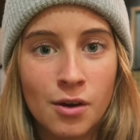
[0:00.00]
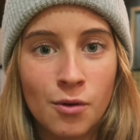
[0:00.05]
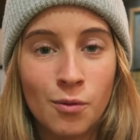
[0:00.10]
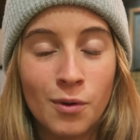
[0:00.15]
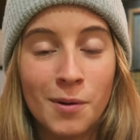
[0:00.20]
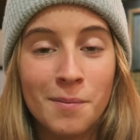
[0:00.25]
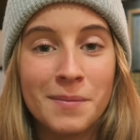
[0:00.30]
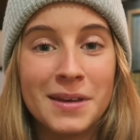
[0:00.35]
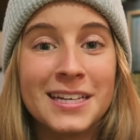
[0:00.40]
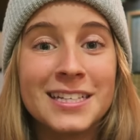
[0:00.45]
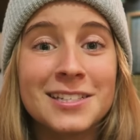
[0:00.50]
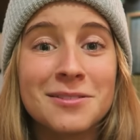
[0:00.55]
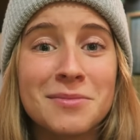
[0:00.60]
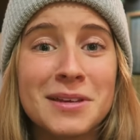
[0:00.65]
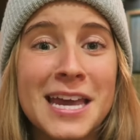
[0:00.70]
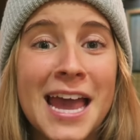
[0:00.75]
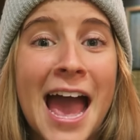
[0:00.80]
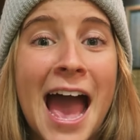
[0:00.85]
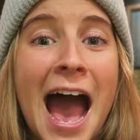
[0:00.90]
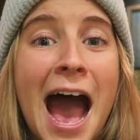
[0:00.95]
What makes
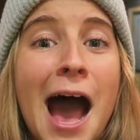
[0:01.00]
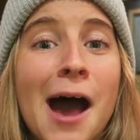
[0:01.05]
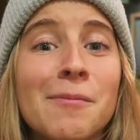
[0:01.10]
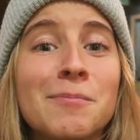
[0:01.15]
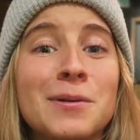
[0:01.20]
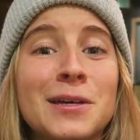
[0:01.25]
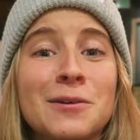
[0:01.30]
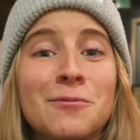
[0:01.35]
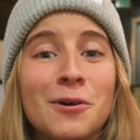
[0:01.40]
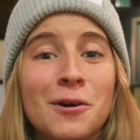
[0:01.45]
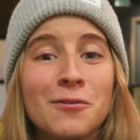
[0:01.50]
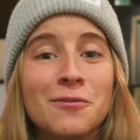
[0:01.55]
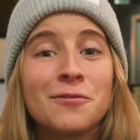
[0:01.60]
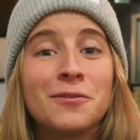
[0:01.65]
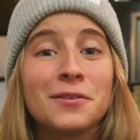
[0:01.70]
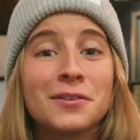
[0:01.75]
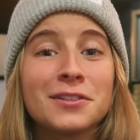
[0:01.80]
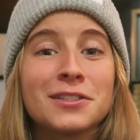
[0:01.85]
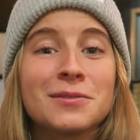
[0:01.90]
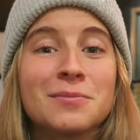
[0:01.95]
me happy, what
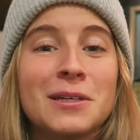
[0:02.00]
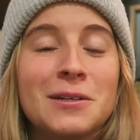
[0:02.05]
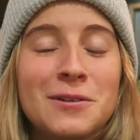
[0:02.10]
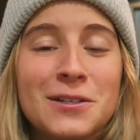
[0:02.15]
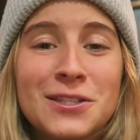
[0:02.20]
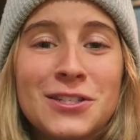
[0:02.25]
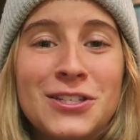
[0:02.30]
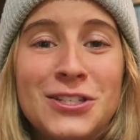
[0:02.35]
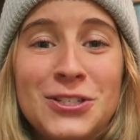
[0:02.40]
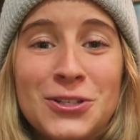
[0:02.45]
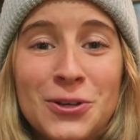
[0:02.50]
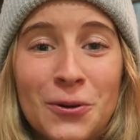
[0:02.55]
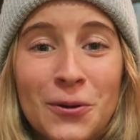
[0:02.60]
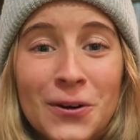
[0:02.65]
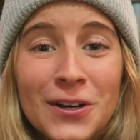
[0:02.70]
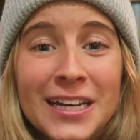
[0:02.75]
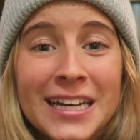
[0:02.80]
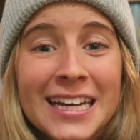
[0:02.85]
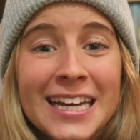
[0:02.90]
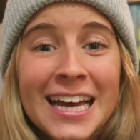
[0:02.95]
fills me with
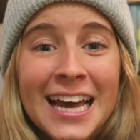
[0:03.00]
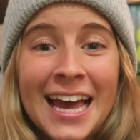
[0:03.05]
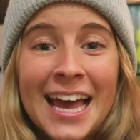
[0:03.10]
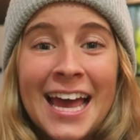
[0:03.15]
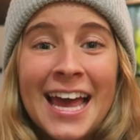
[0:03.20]
joy